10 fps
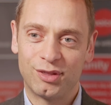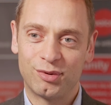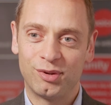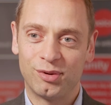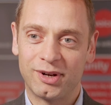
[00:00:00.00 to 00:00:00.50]

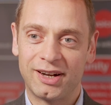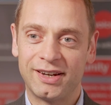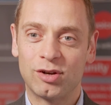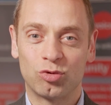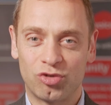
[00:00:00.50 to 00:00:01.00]
through to a
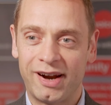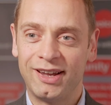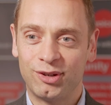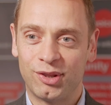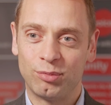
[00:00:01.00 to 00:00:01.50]
clinical
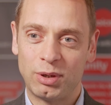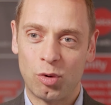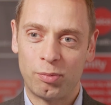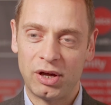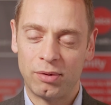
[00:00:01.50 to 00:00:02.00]
trial that we
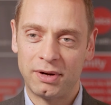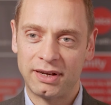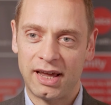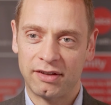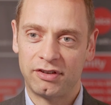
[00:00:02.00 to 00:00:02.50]
will be
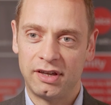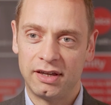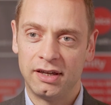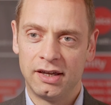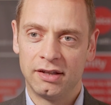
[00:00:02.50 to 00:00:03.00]
opening next
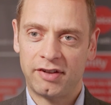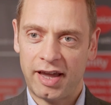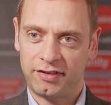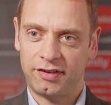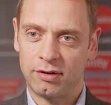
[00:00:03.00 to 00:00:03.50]
year,
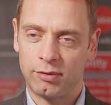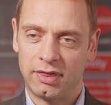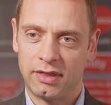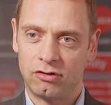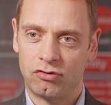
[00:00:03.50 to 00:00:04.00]
testing
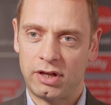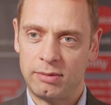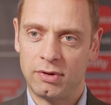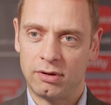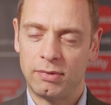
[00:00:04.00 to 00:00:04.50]
whether this
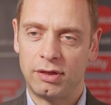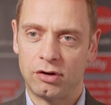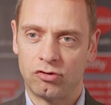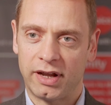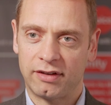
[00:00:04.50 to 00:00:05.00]
treatment,
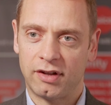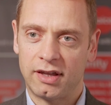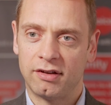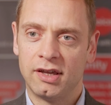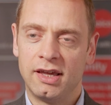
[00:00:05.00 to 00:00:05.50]

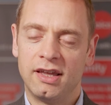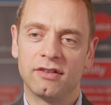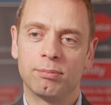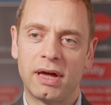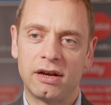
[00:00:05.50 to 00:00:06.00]
methotrexate,
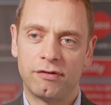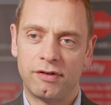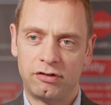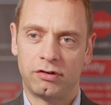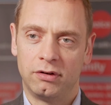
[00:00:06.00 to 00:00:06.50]
is
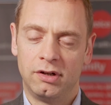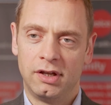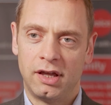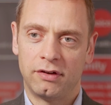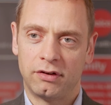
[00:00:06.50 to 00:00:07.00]
beneficial
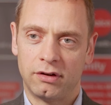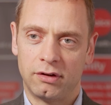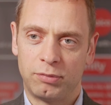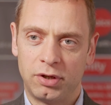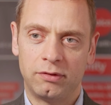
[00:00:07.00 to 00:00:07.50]
as
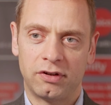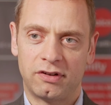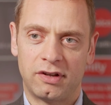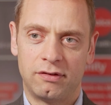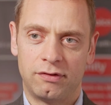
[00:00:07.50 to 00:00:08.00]
a
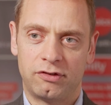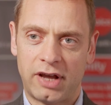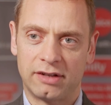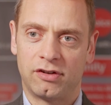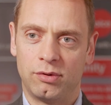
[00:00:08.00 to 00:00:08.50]
putative
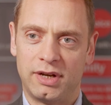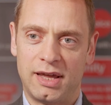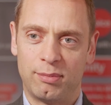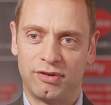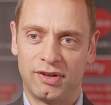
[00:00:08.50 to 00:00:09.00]
JAK2
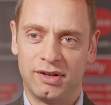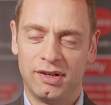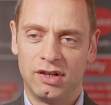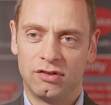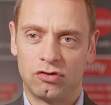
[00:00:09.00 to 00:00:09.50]
inhibitor
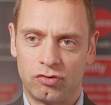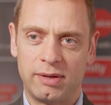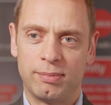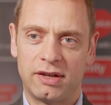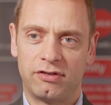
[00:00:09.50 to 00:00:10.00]
to
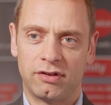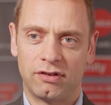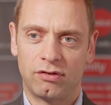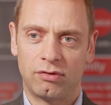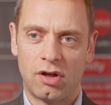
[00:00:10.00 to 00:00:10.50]
treat
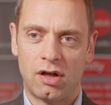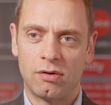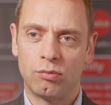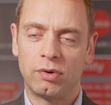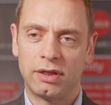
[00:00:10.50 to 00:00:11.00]
patients
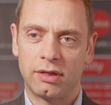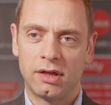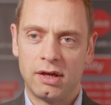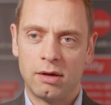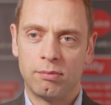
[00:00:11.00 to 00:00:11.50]
with